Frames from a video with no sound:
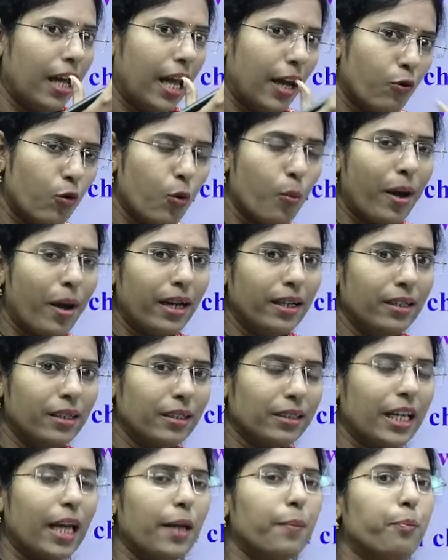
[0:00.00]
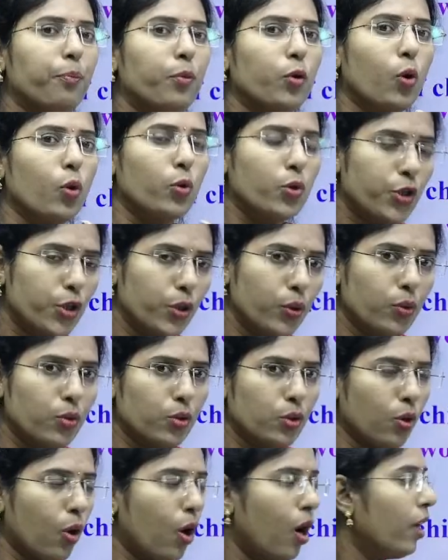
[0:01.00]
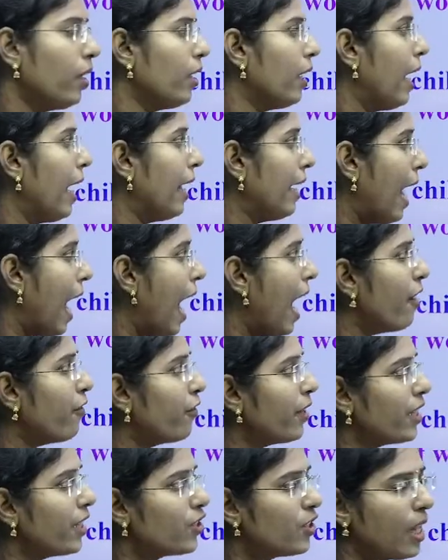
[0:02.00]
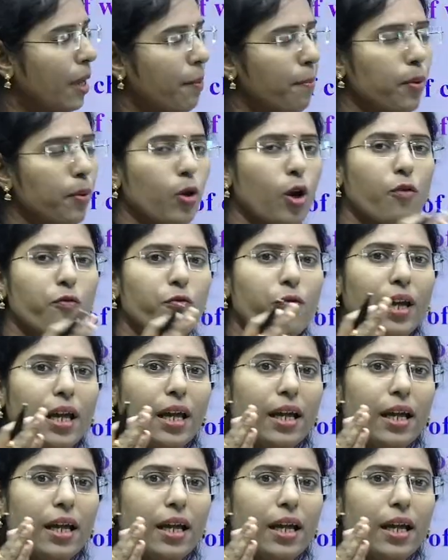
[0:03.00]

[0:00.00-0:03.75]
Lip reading: woman can produce, or an average number of a